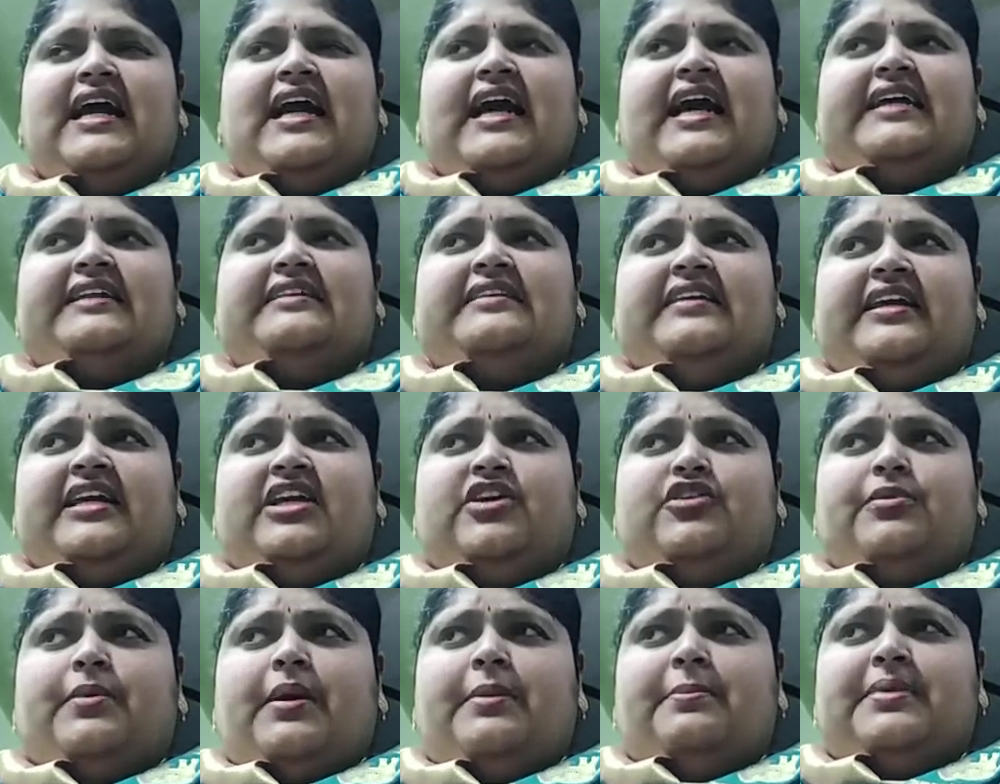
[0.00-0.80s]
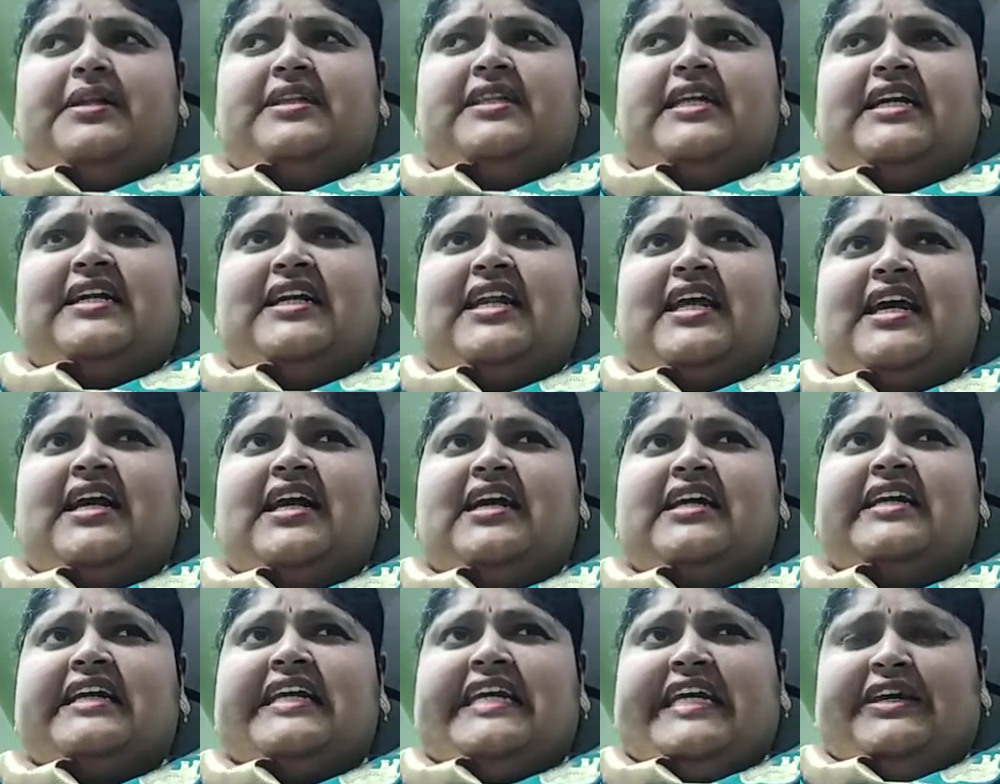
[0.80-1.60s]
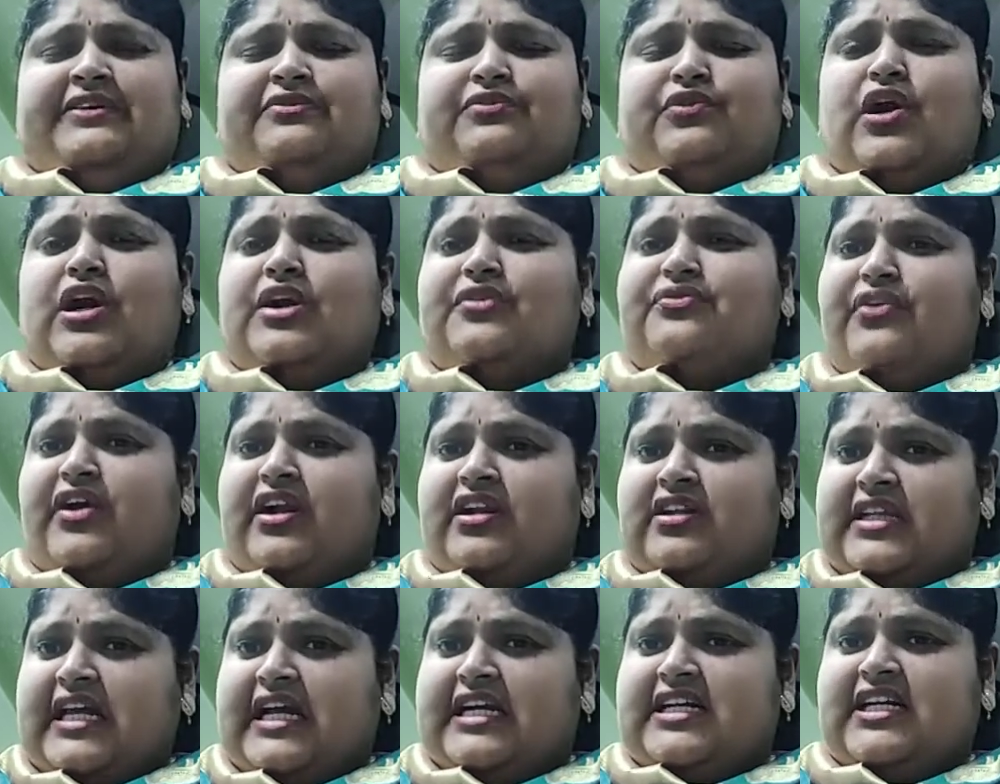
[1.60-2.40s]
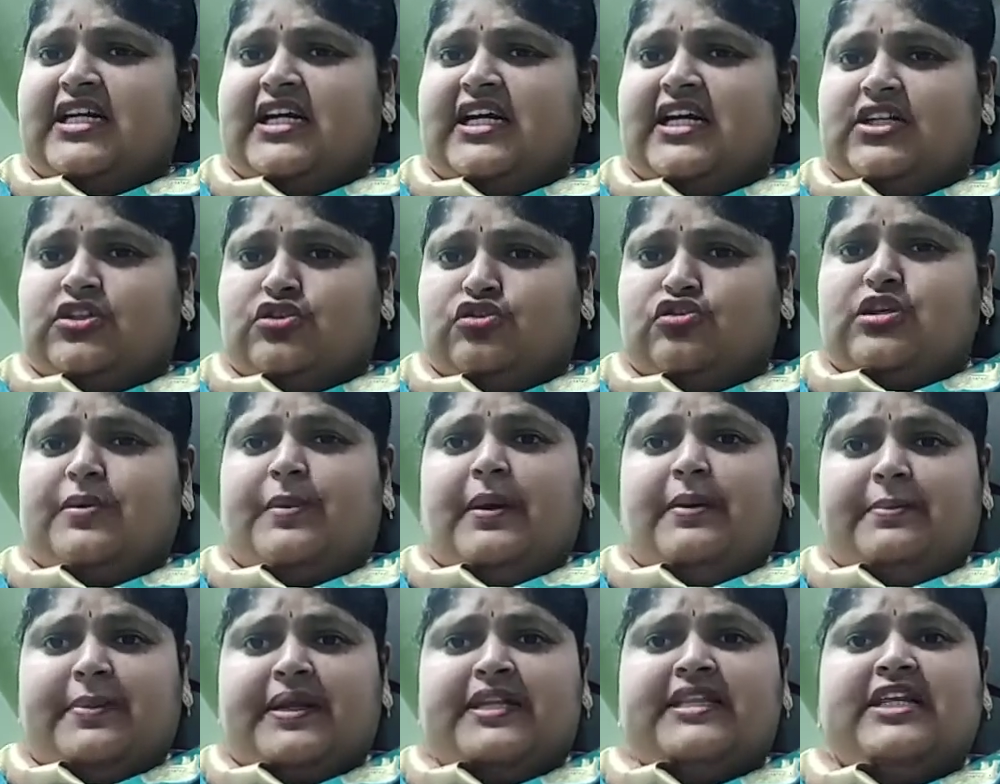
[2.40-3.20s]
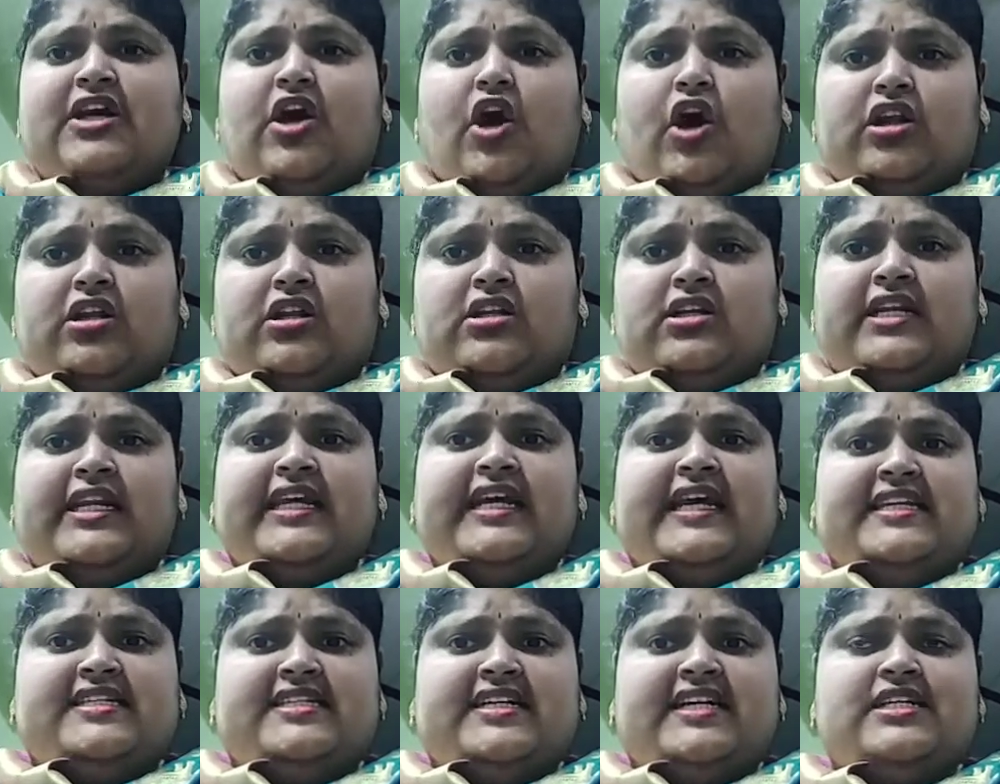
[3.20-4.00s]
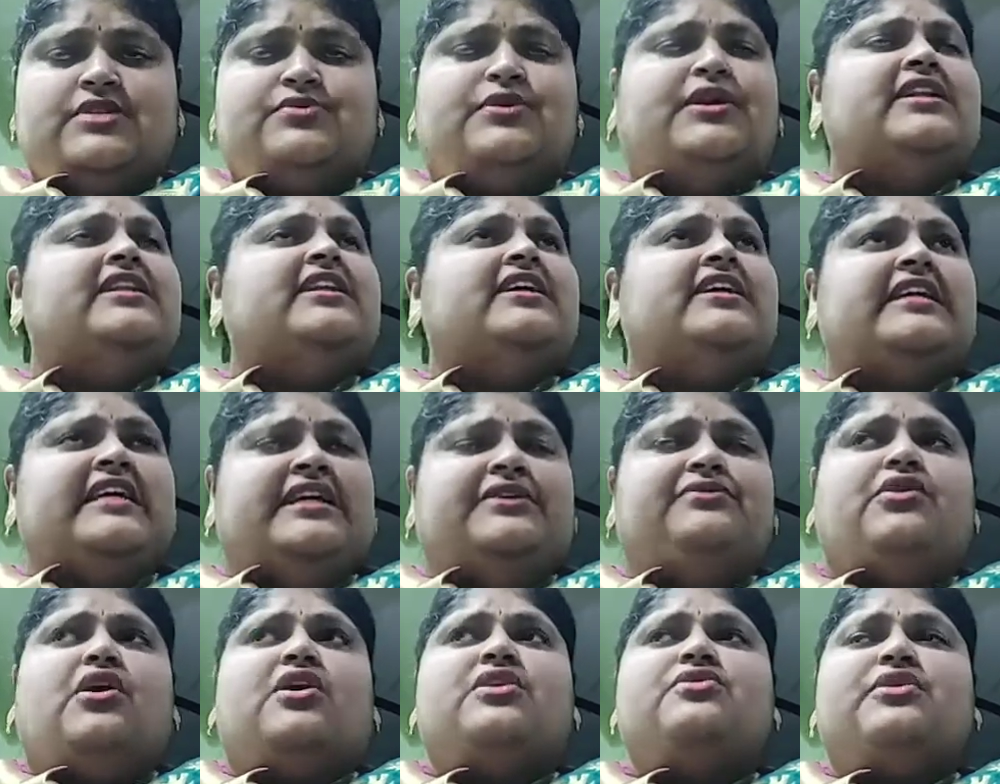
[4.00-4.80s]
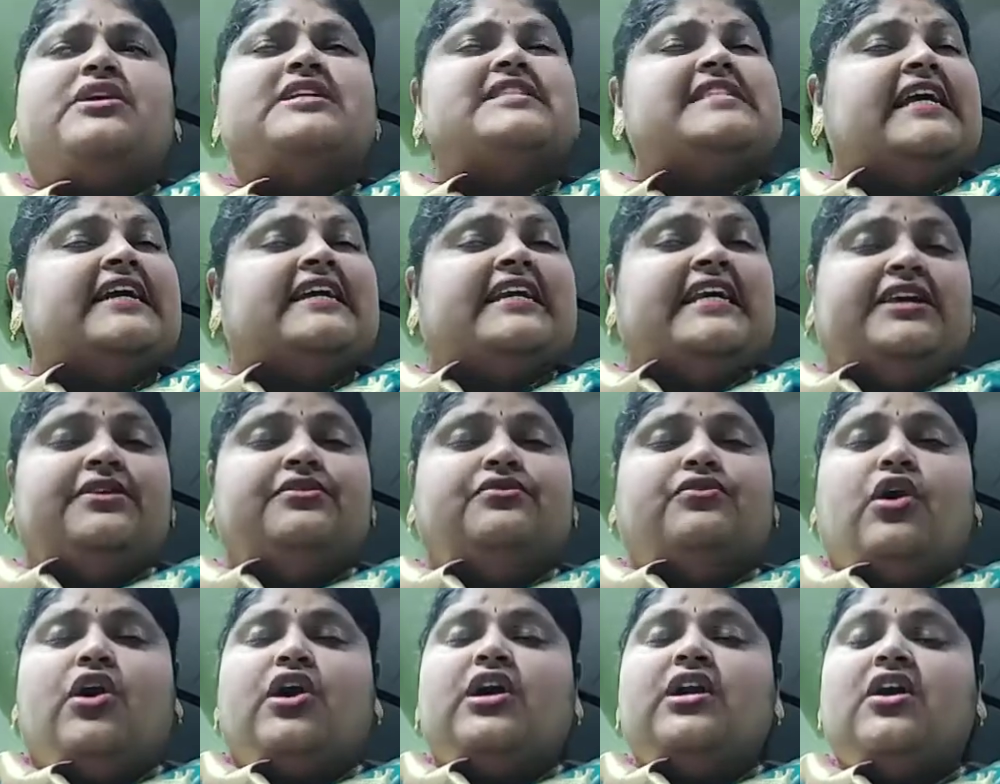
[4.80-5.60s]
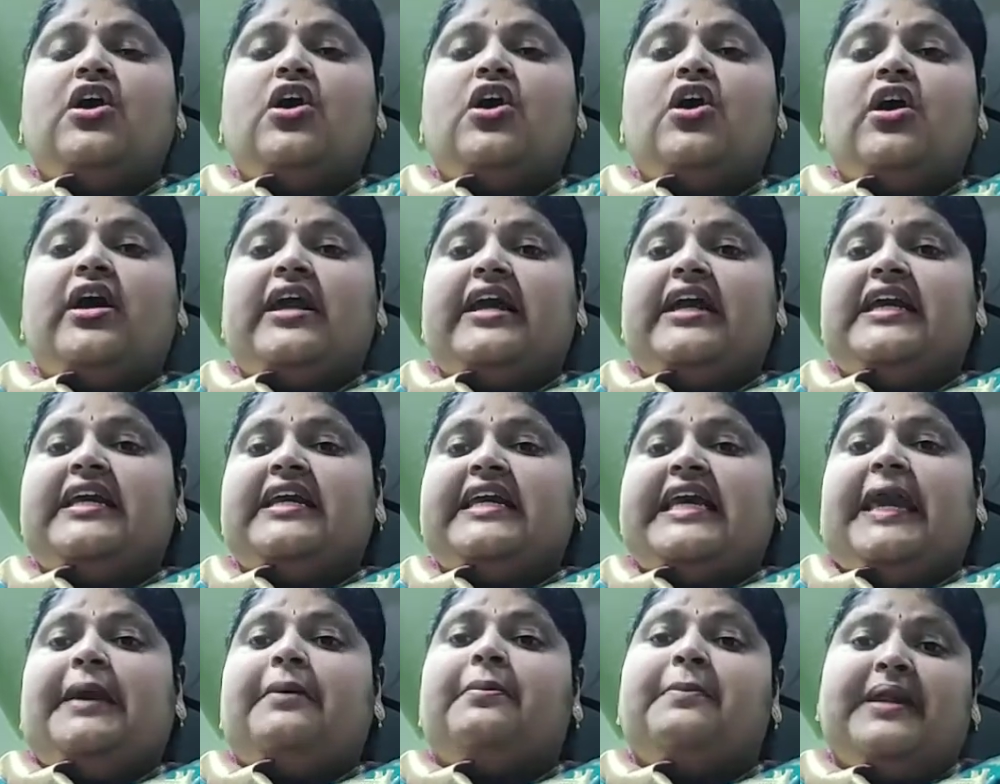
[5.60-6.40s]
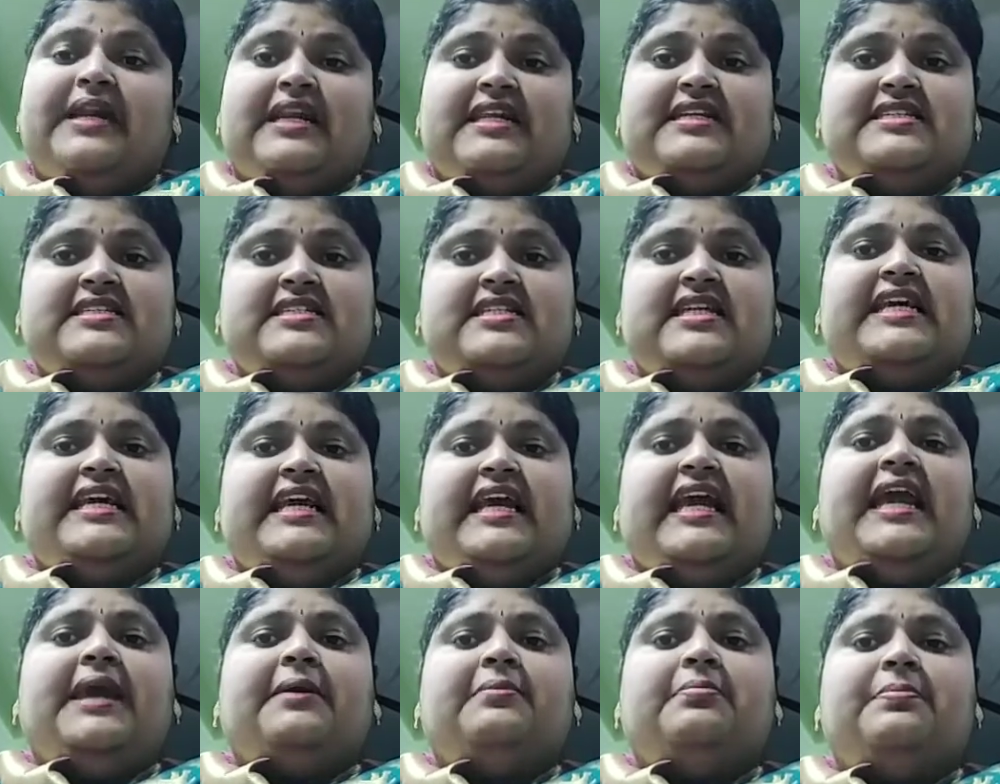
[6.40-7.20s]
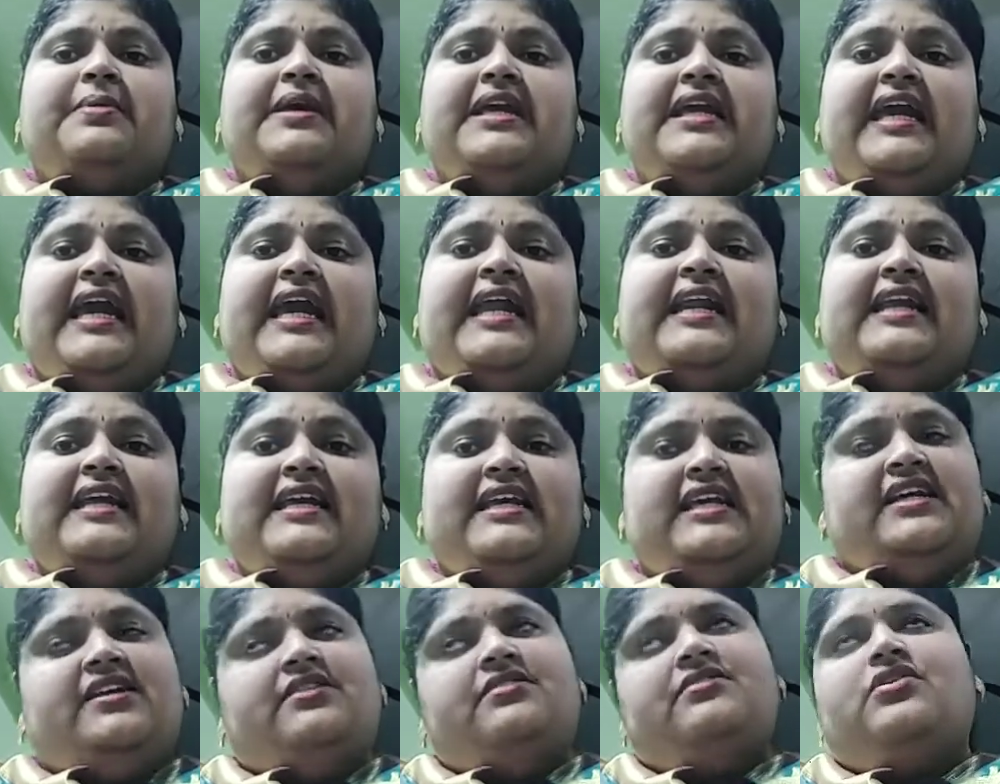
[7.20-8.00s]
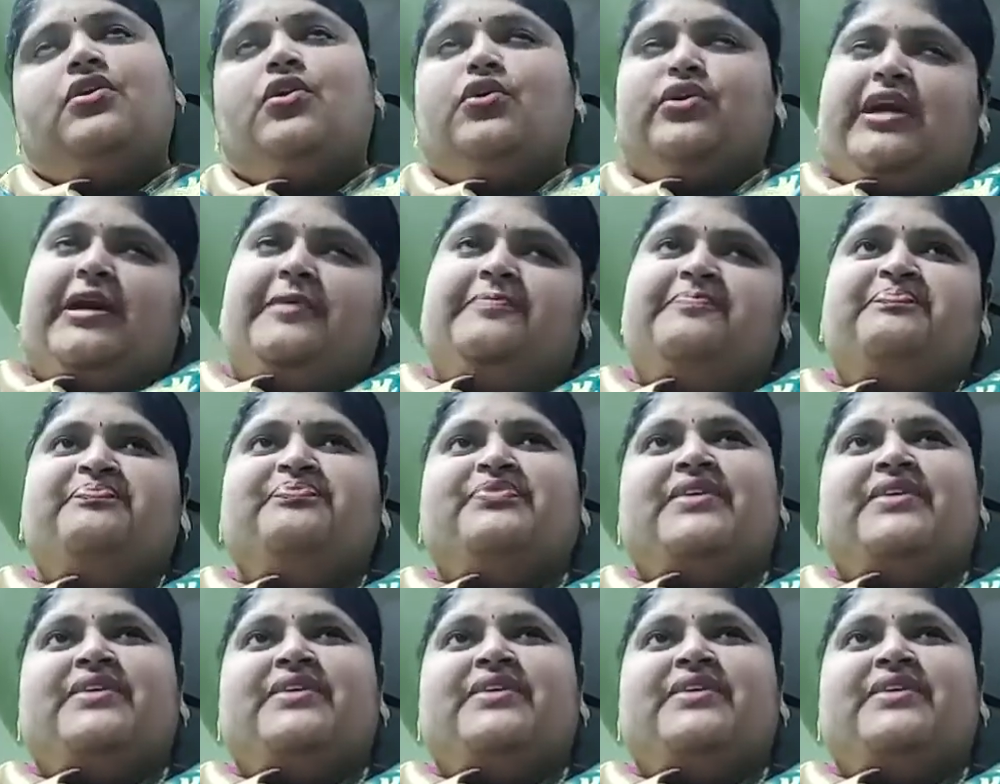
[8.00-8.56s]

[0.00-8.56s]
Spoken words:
I think you remember that keyword for that. To remember the organic acids, what are the keyword? What is a keyword? Cable, C-A-B-L-E. Okay,